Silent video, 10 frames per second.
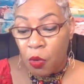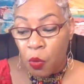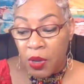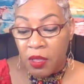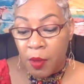
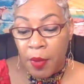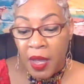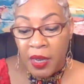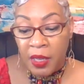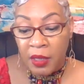with
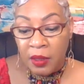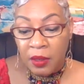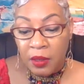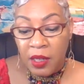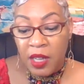somebody
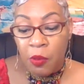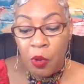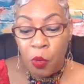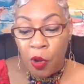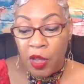that they were
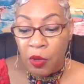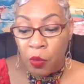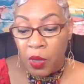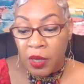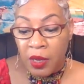working
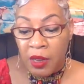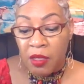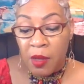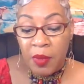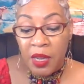with, and
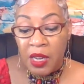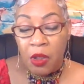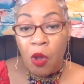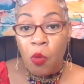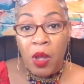something didn't
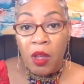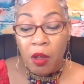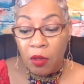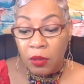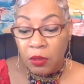go
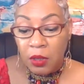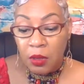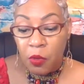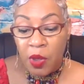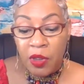well.
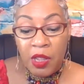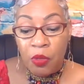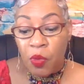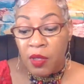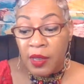Whether
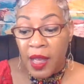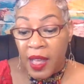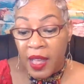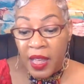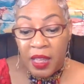this was
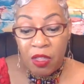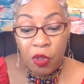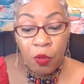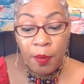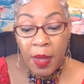lies,
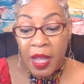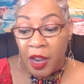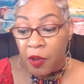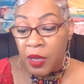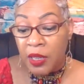you were
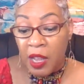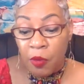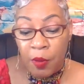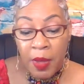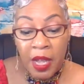married, they
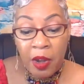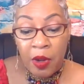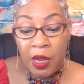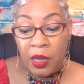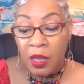were
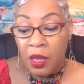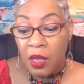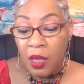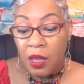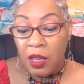married,
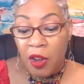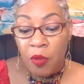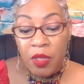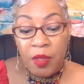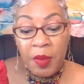there
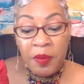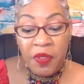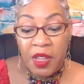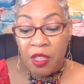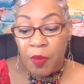was some
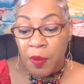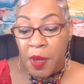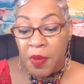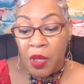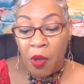investment,
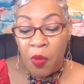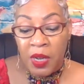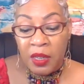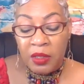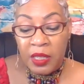maybe y'all went
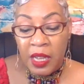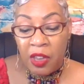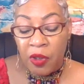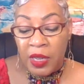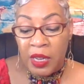in
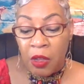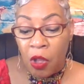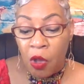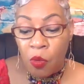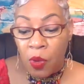together, it didn't
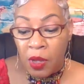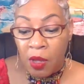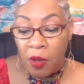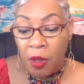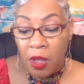go
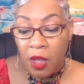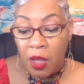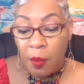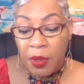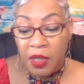well.
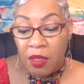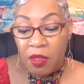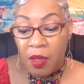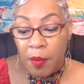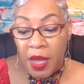But this
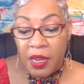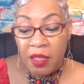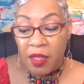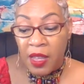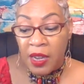is somebody
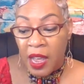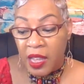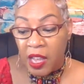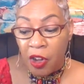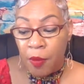saying, I
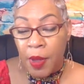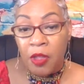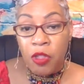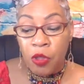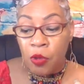care
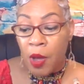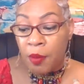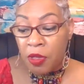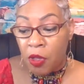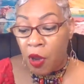about you,
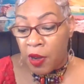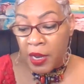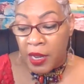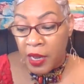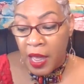I'm sorry
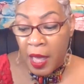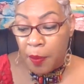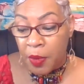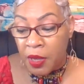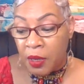that it
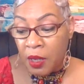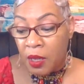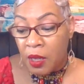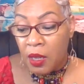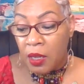happened,
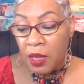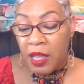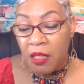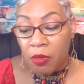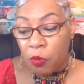
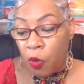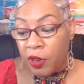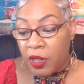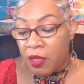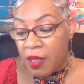let's
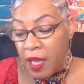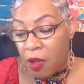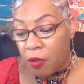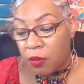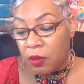work this
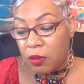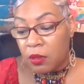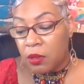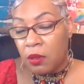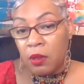out,
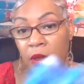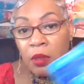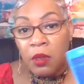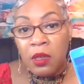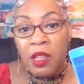
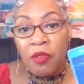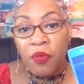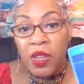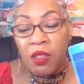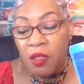let's
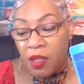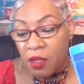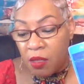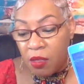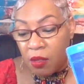fix
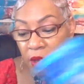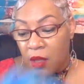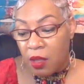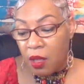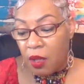this.
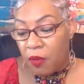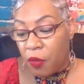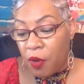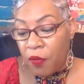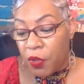
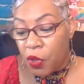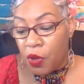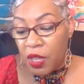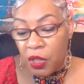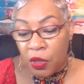For a
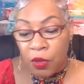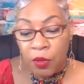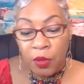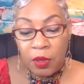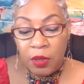few of
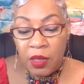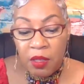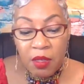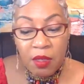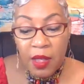you,
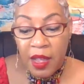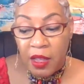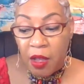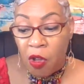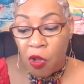this is
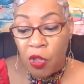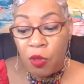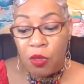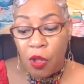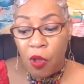like, oh,
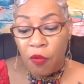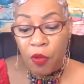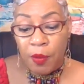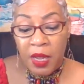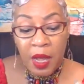you stole
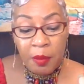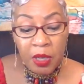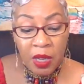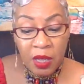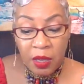from me, I'm
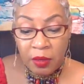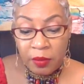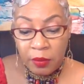done,